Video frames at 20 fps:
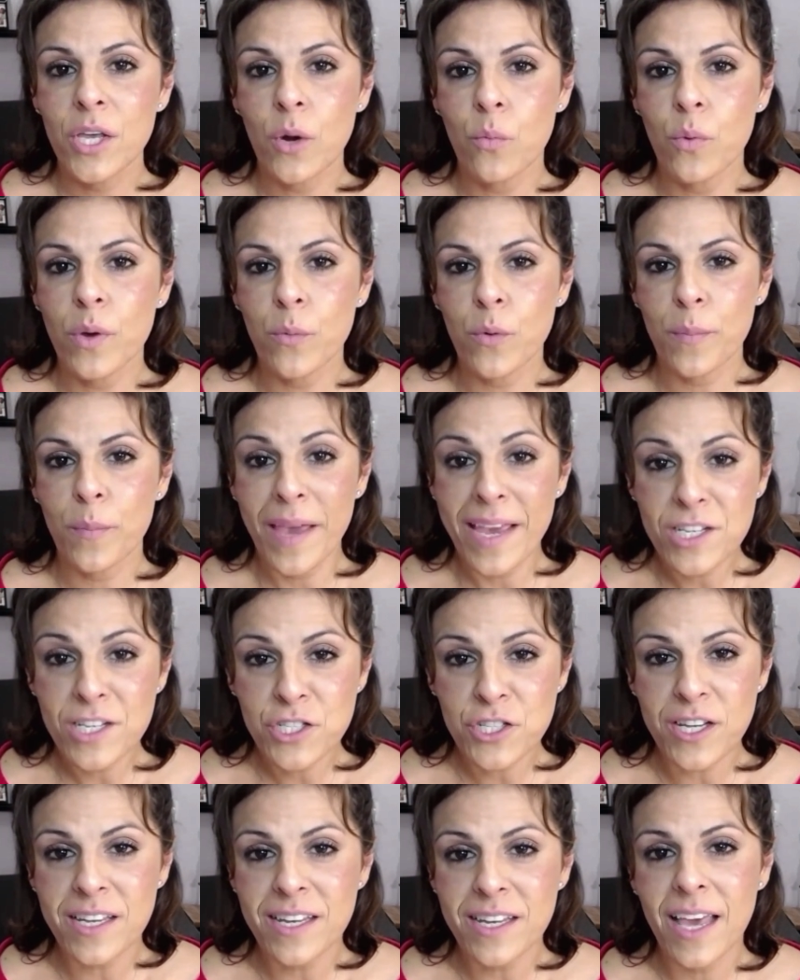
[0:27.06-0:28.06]
we were
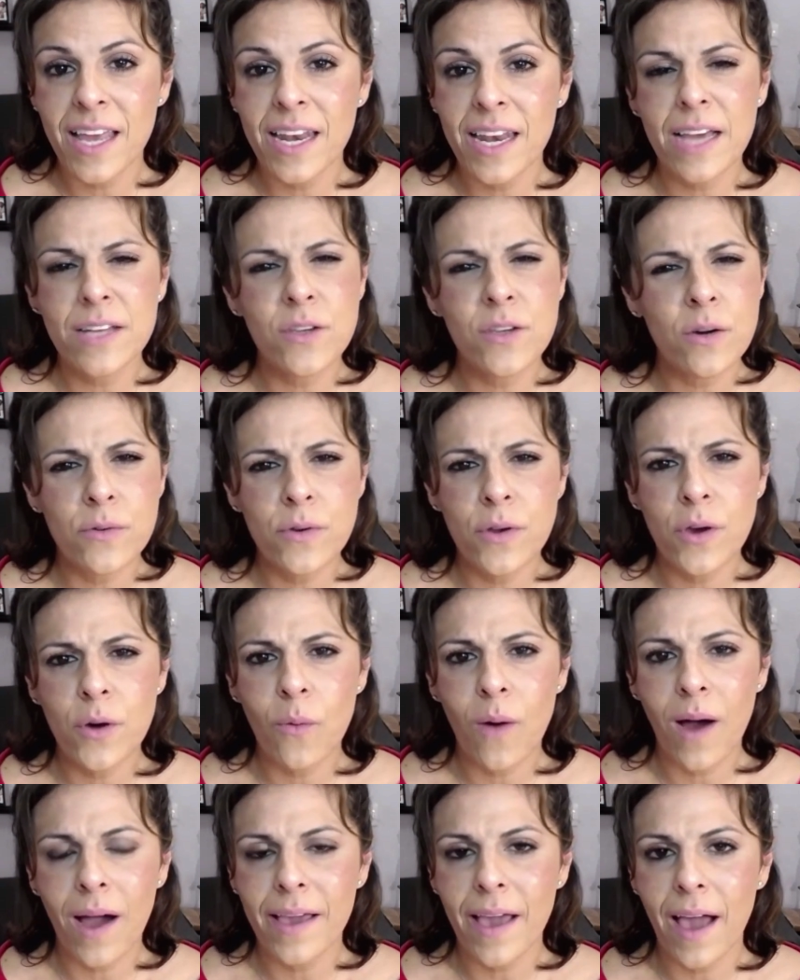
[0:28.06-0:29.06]
patient. And I don't know
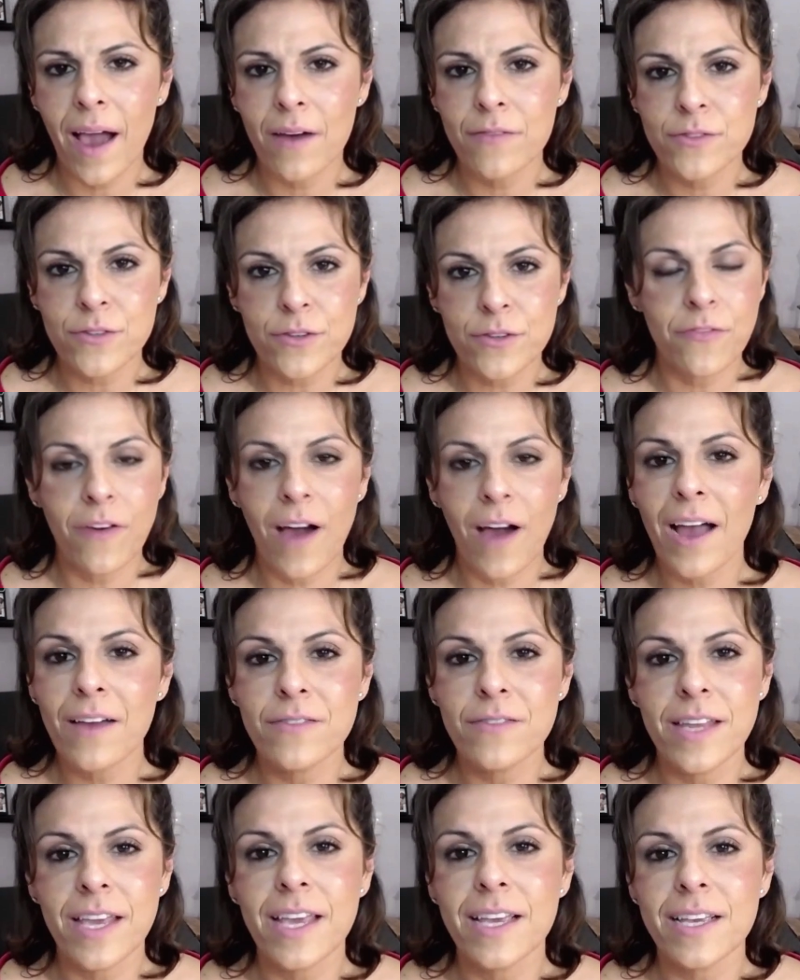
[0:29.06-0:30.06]
why after
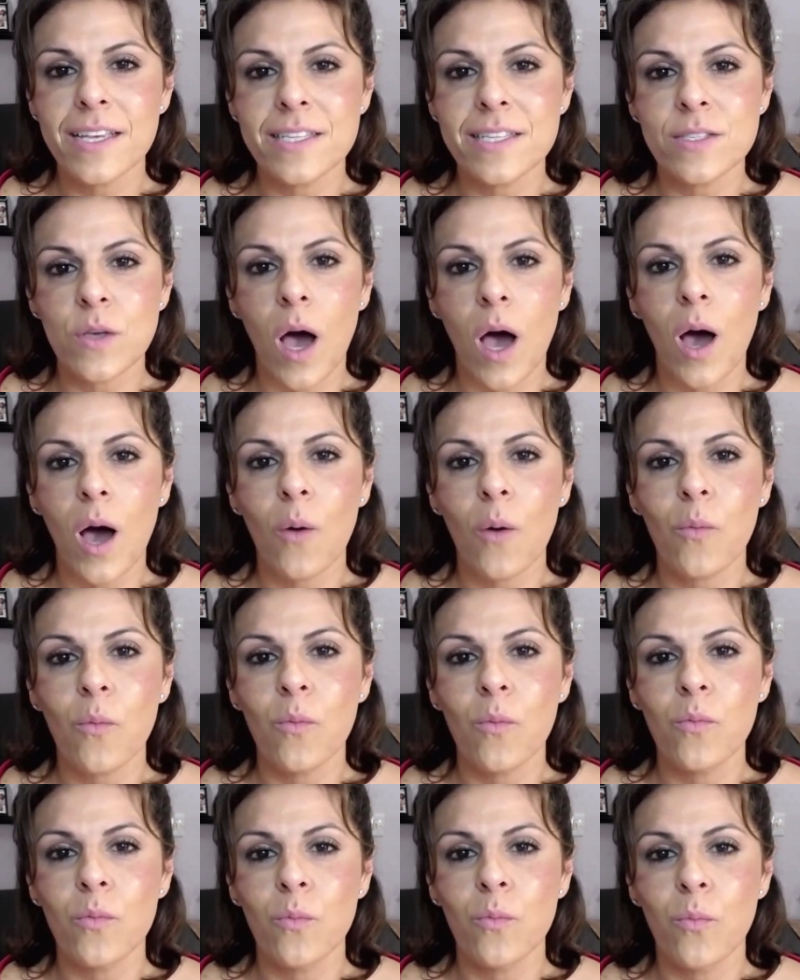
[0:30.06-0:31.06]
5 days
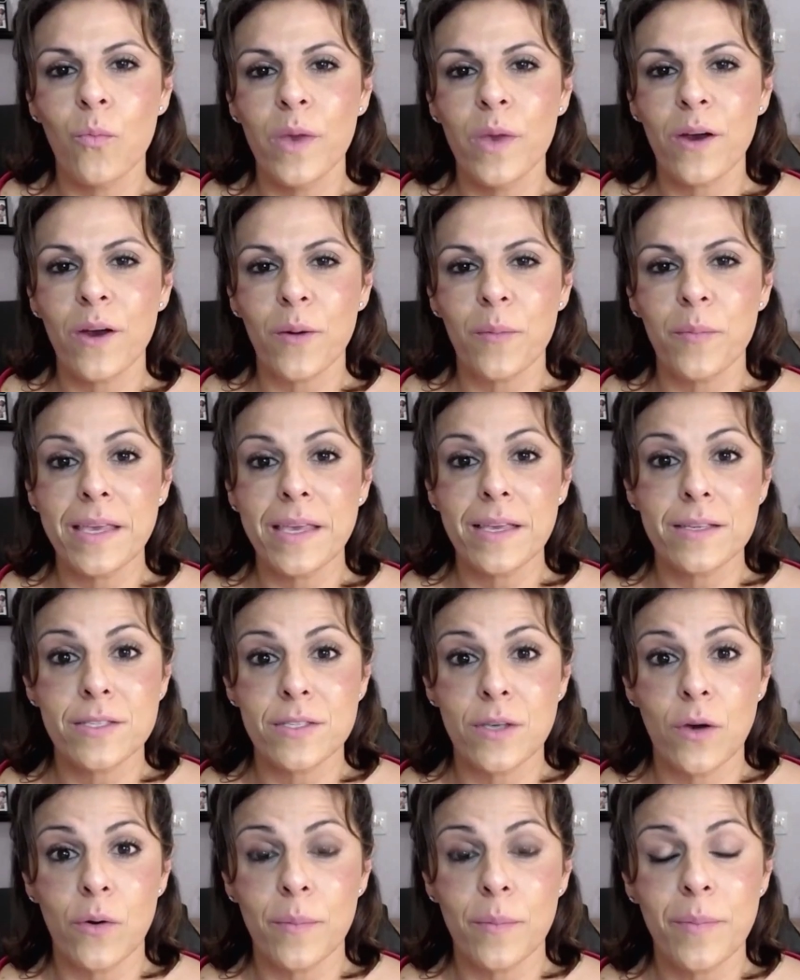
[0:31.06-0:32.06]
we are being
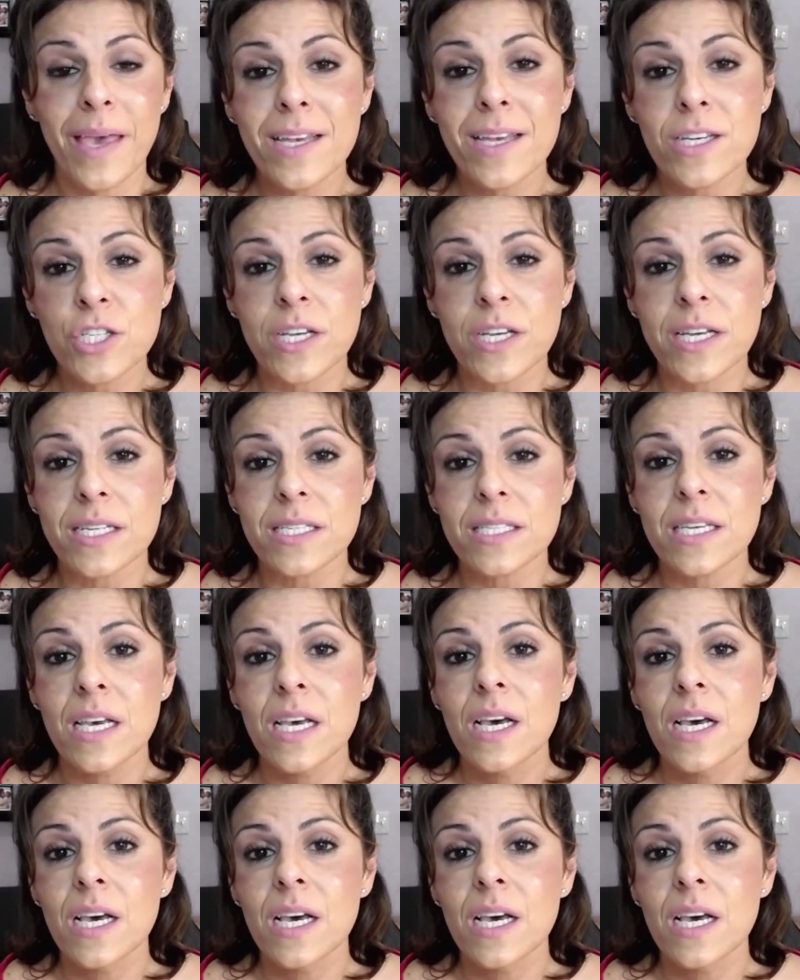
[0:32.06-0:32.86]
so impatient.